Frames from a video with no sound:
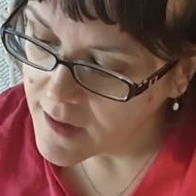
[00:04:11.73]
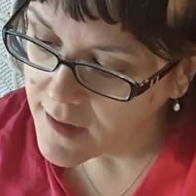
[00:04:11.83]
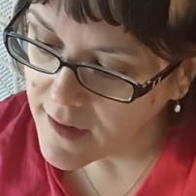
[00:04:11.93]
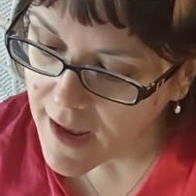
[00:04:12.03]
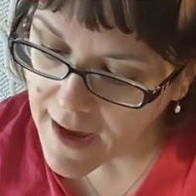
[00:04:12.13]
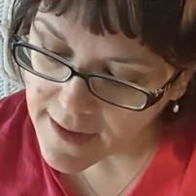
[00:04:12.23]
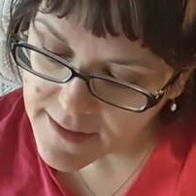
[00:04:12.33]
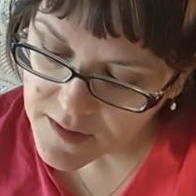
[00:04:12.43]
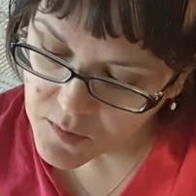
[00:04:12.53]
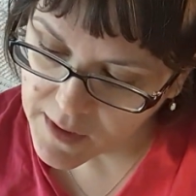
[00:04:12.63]

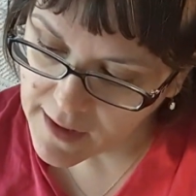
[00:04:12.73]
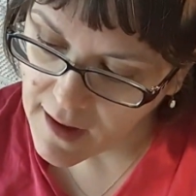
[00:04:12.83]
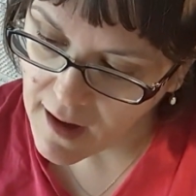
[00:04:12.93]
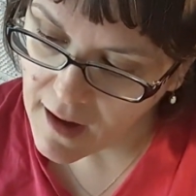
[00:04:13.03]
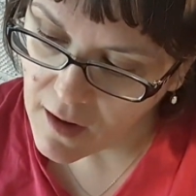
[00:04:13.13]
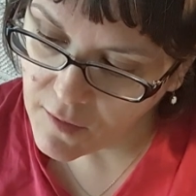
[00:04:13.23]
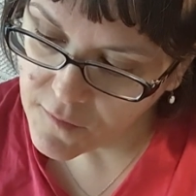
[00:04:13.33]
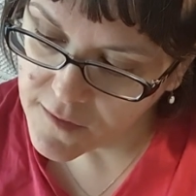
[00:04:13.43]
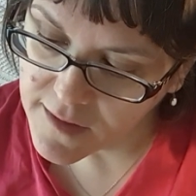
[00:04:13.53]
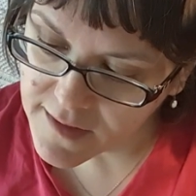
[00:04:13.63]
Next, we have,
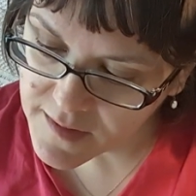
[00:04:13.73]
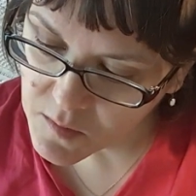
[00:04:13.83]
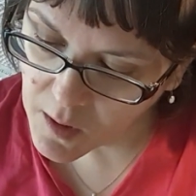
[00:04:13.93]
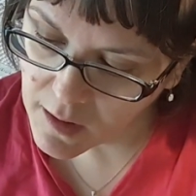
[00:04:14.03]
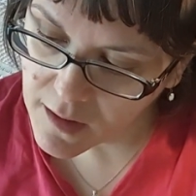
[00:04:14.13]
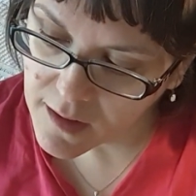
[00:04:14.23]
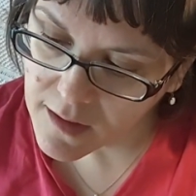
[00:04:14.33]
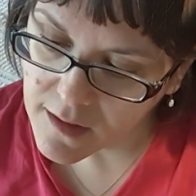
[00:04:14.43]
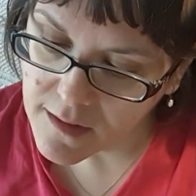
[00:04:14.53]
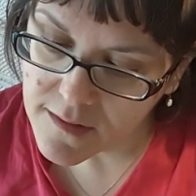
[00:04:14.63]
this one
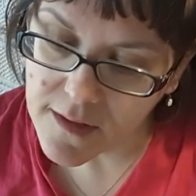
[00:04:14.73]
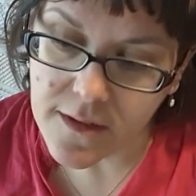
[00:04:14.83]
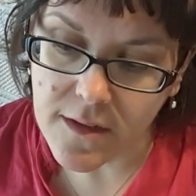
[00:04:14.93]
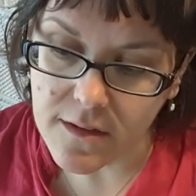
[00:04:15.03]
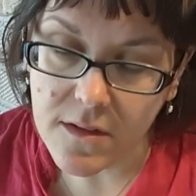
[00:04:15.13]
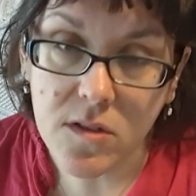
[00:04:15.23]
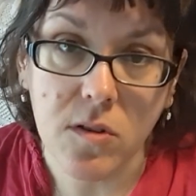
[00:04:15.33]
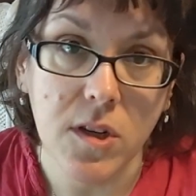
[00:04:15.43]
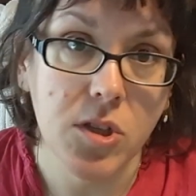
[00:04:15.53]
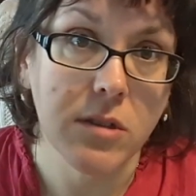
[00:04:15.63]
is an
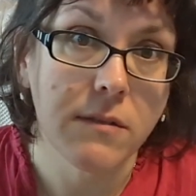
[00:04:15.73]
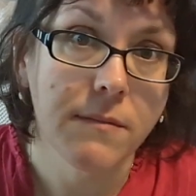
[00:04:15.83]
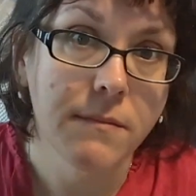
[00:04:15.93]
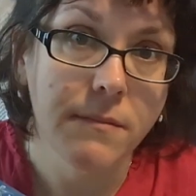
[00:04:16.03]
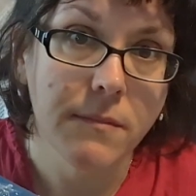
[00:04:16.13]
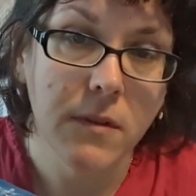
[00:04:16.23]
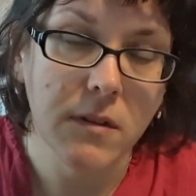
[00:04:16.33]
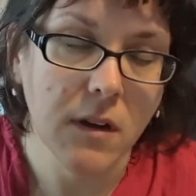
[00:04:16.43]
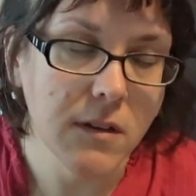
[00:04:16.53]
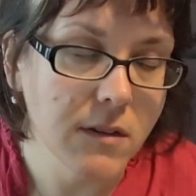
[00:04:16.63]
illustration,
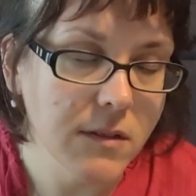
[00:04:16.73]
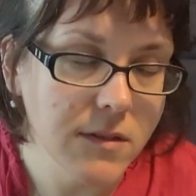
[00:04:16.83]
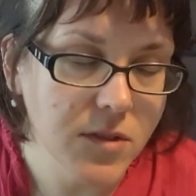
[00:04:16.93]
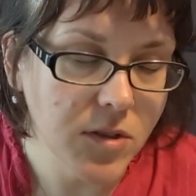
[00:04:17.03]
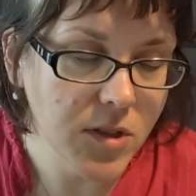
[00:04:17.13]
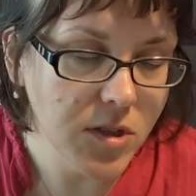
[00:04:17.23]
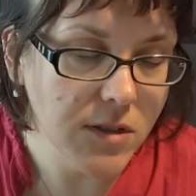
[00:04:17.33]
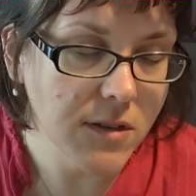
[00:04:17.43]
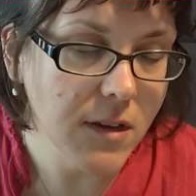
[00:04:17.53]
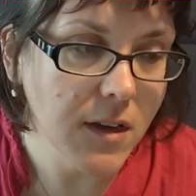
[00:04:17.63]
not an
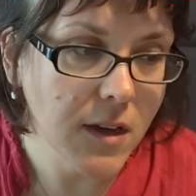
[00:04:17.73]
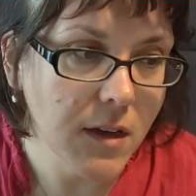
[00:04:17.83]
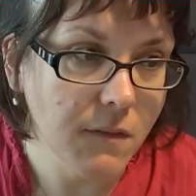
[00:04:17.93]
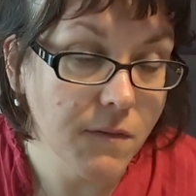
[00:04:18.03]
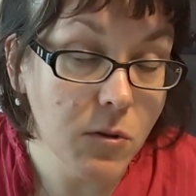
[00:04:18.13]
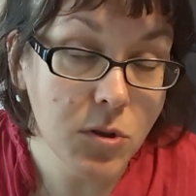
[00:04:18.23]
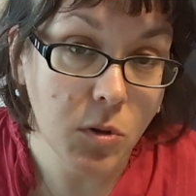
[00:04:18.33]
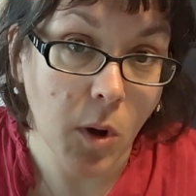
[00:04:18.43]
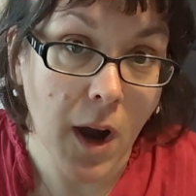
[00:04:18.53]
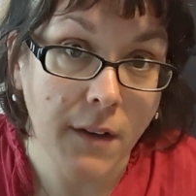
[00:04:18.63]
illustration, a
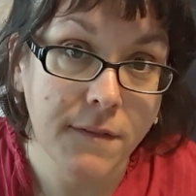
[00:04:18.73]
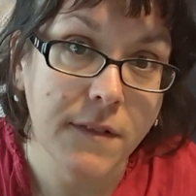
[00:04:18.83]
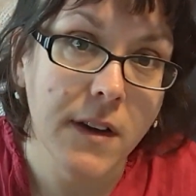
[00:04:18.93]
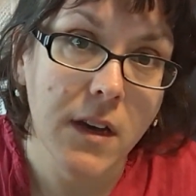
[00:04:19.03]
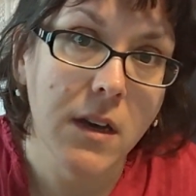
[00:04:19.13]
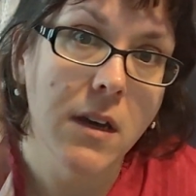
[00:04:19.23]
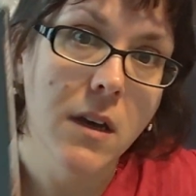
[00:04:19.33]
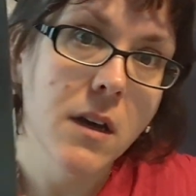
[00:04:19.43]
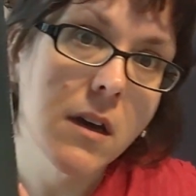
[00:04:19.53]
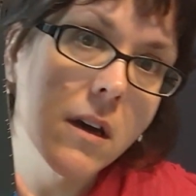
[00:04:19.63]
photograph,
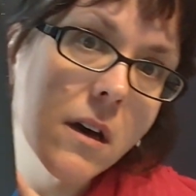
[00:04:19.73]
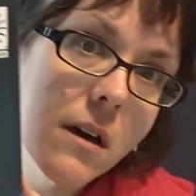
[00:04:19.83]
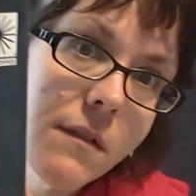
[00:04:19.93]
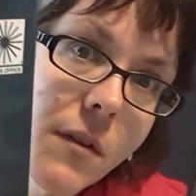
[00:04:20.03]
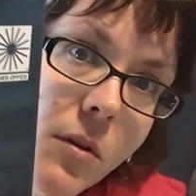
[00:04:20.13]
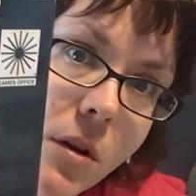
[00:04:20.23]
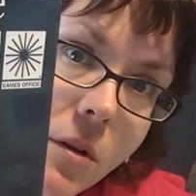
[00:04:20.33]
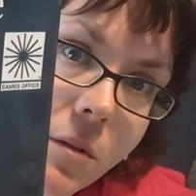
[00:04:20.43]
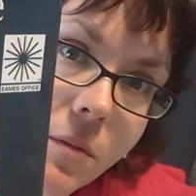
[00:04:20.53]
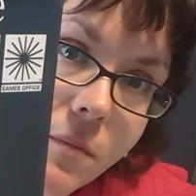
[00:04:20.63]
a
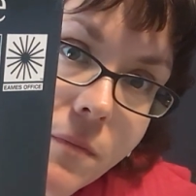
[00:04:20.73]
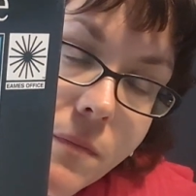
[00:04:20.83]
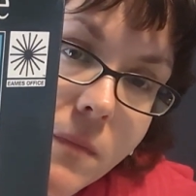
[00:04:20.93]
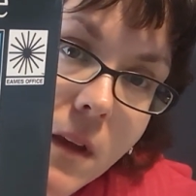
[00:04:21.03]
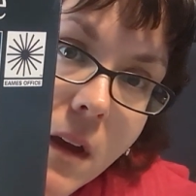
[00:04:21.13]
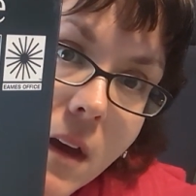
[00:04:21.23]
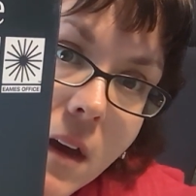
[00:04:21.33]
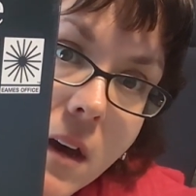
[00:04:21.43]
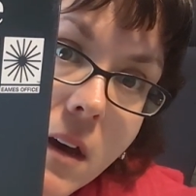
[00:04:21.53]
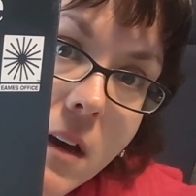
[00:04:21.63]
photo.
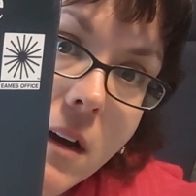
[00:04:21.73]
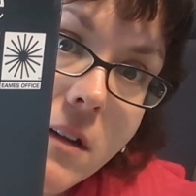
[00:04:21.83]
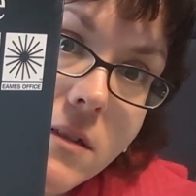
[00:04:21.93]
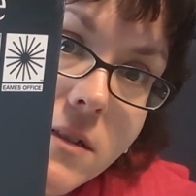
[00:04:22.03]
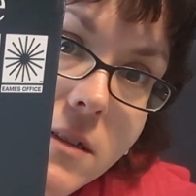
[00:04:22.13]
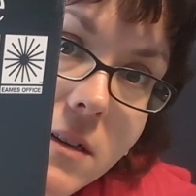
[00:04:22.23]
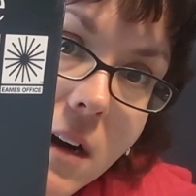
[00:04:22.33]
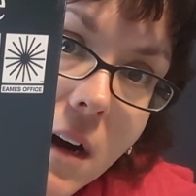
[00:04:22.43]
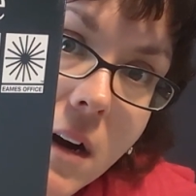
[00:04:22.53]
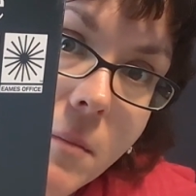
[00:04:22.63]
And
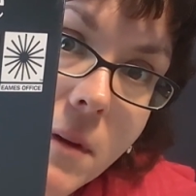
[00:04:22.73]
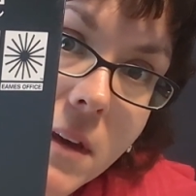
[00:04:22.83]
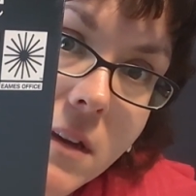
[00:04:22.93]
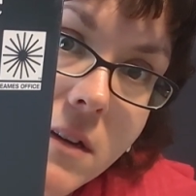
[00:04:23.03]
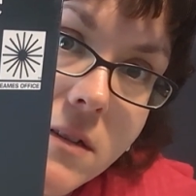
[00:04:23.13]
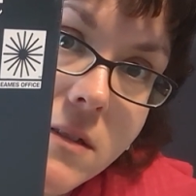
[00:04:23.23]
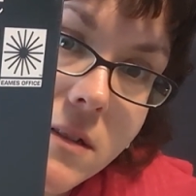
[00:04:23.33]
it is